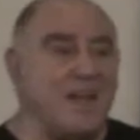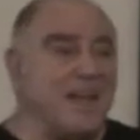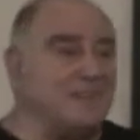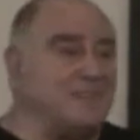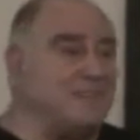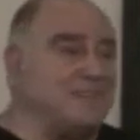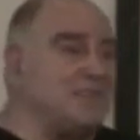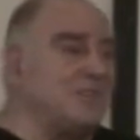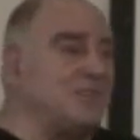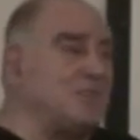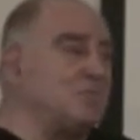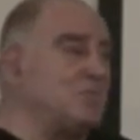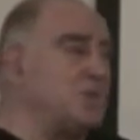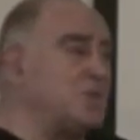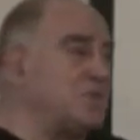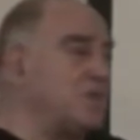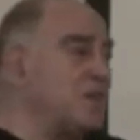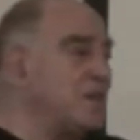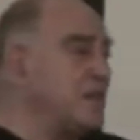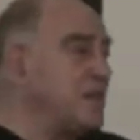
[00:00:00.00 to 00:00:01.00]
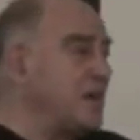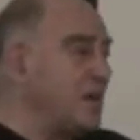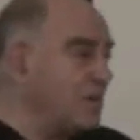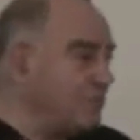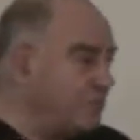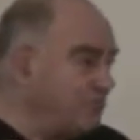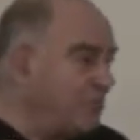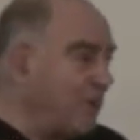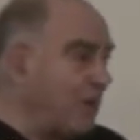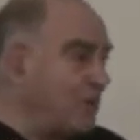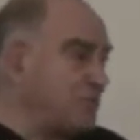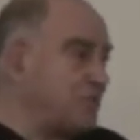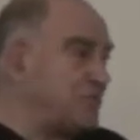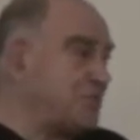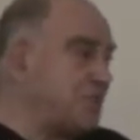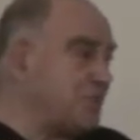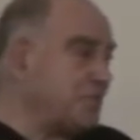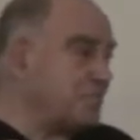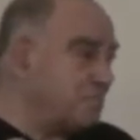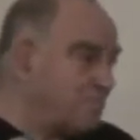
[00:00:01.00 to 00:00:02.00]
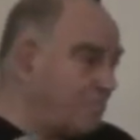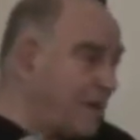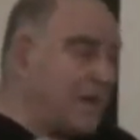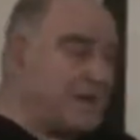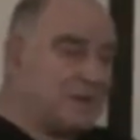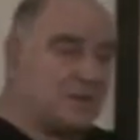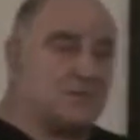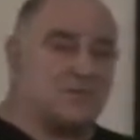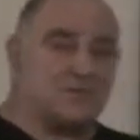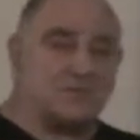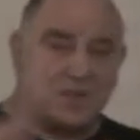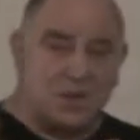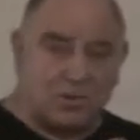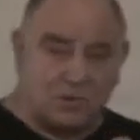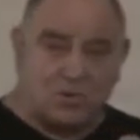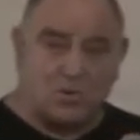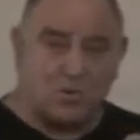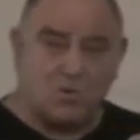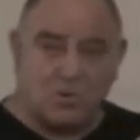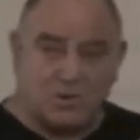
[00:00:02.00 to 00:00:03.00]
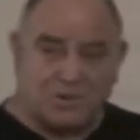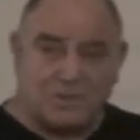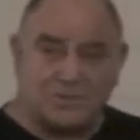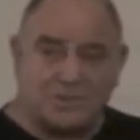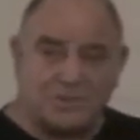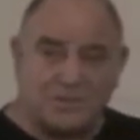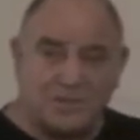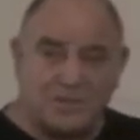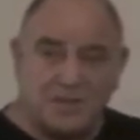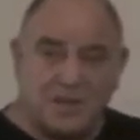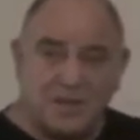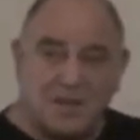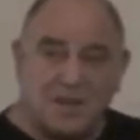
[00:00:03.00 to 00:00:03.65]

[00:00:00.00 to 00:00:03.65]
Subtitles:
I deal with a Faustian pact, as I call it,